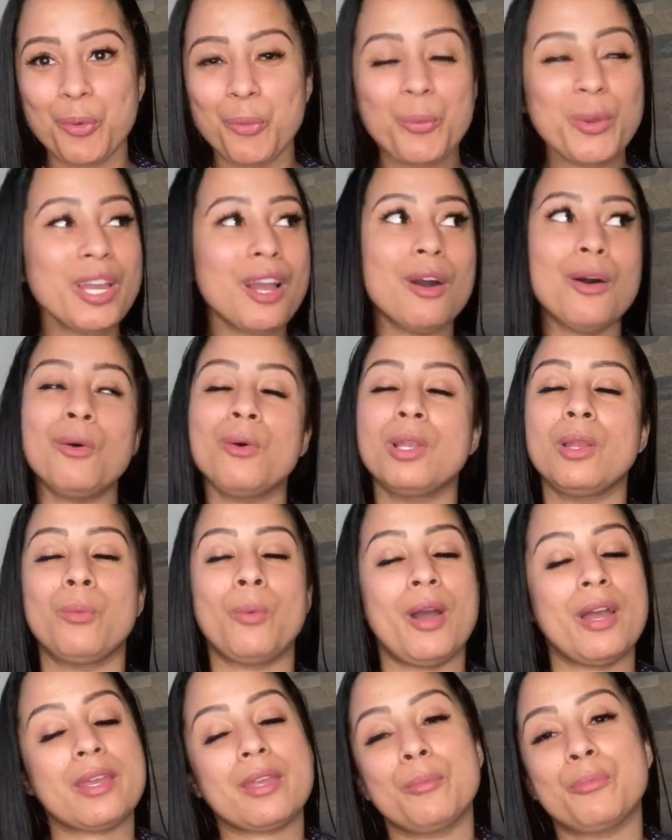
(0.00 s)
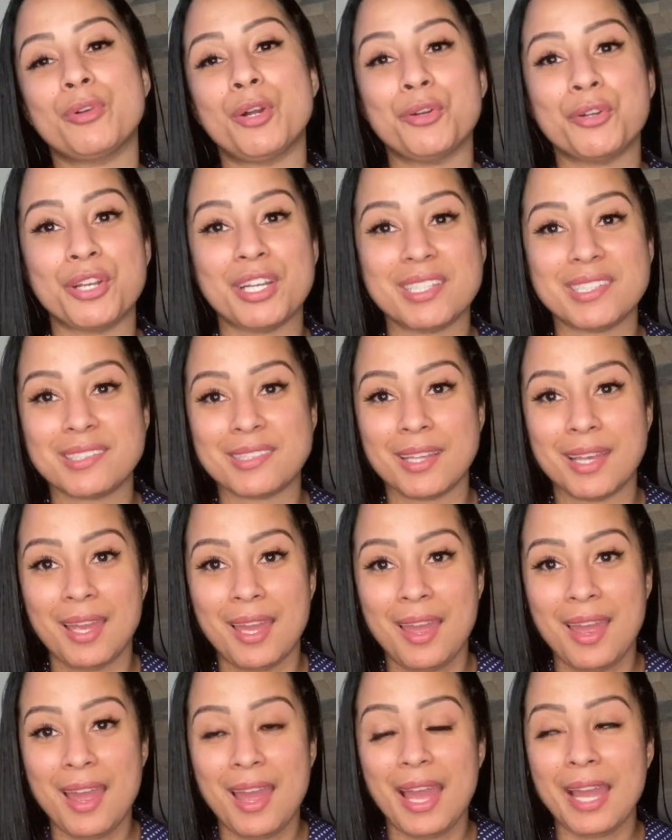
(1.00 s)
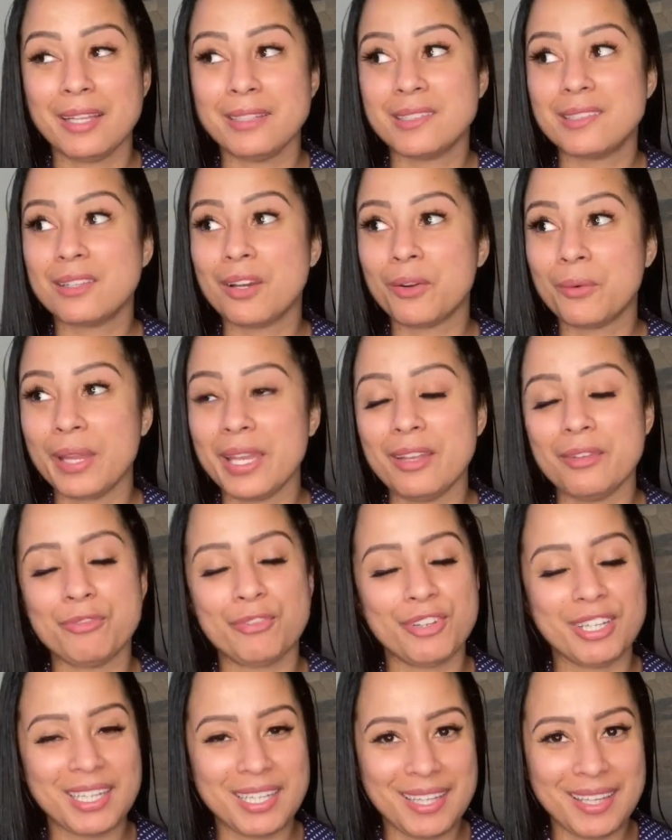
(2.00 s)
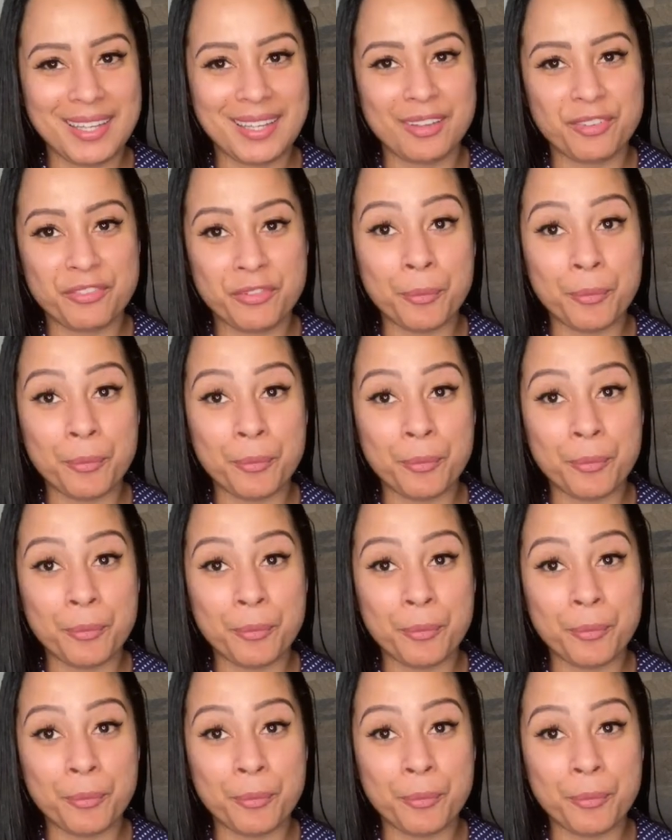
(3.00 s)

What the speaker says: We are all a work in progress. And so it really,